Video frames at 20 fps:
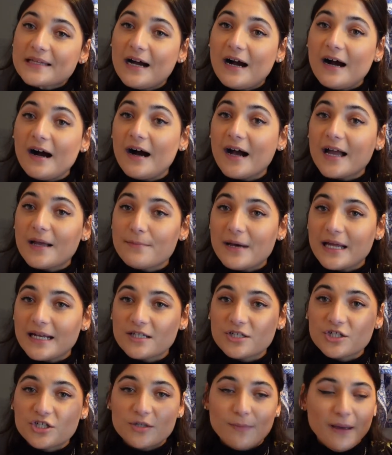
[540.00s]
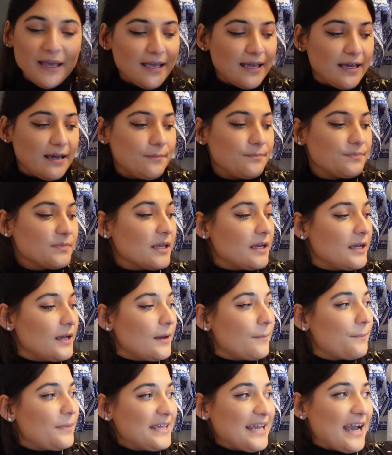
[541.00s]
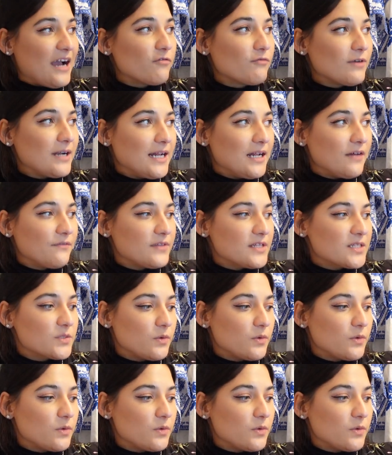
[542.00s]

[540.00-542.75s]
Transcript: I manage to make it. But yeah, I really love this